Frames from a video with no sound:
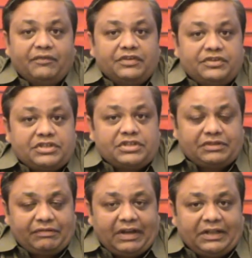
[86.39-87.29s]
which is
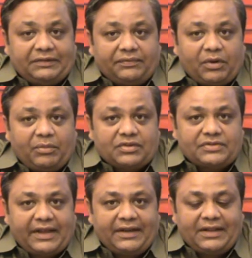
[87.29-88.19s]
12th from your
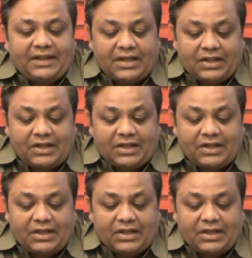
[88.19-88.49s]
sign.